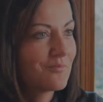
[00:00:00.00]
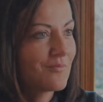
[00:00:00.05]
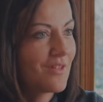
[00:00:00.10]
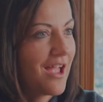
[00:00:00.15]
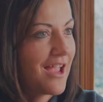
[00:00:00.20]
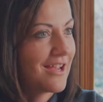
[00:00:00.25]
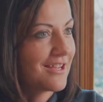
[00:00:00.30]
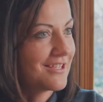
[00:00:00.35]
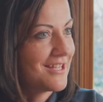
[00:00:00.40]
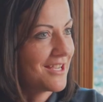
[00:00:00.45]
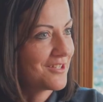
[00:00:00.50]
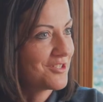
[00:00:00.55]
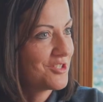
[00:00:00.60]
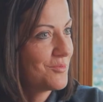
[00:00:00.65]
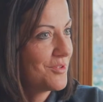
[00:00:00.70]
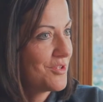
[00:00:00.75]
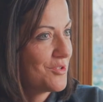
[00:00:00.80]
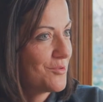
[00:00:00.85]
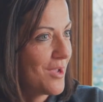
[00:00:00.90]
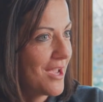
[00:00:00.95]
I connected
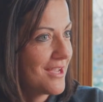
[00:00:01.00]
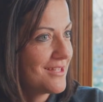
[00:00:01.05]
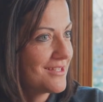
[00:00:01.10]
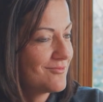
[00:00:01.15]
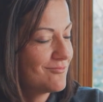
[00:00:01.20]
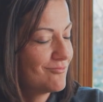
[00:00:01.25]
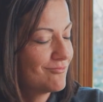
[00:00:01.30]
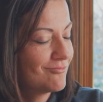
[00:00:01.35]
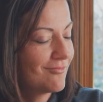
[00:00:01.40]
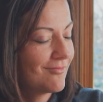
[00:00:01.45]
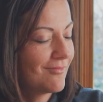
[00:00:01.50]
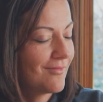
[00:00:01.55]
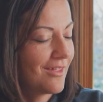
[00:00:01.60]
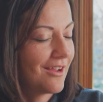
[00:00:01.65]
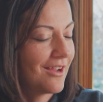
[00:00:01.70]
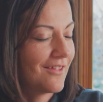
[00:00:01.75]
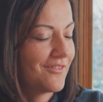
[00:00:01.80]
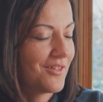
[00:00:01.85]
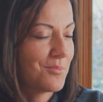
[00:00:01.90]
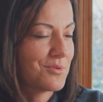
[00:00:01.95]
with you guys.
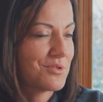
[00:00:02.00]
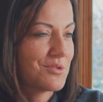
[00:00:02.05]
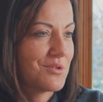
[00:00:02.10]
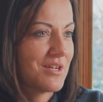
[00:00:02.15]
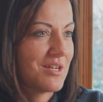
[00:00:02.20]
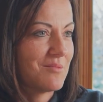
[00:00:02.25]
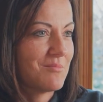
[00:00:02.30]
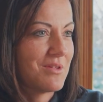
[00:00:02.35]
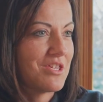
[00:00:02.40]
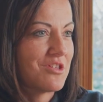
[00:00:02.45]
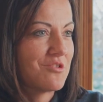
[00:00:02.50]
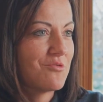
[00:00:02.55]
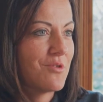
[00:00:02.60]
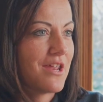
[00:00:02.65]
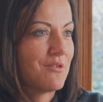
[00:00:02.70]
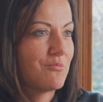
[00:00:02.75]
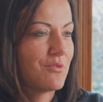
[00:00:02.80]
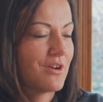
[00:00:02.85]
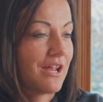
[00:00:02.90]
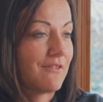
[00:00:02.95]
I got the opportunity to meet you.
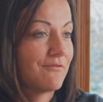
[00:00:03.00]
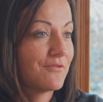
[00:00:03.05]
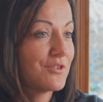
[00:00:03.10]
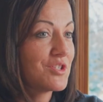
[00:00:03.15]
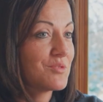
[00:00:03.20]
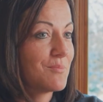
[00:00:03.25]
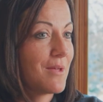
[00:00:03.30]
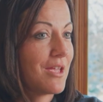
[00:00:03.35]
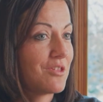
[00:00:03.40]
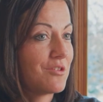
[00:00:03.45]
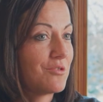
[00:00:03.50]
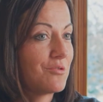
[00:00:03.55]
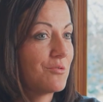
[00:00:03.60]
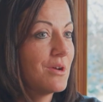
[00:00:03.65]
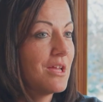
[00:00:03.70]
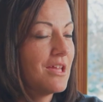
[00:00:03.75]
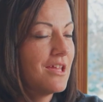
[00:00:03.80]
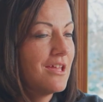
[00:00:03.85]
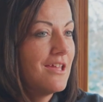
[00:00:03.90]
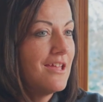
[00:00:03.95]
And when I first met
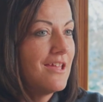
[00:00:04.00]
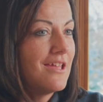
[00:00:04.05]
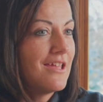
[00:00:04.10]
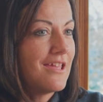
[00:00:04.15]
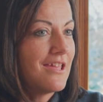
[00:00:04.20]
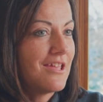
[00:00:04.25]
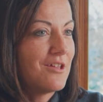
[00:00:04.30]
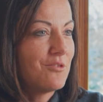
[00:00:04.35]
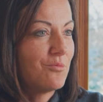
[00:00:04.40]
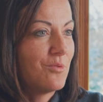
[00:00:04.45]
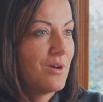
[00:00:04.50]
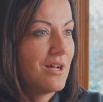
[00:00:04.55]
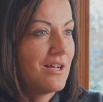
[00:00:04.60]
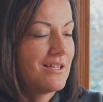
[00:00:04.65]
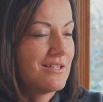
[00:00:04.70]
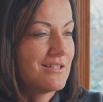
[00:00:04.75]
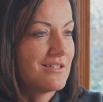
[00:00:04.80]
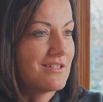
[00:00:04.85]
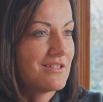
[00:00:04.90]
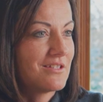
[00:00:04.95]
you, it
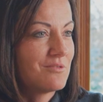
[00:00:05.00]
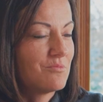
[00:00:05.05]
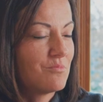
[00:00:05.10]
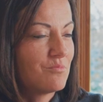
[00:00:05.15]
was,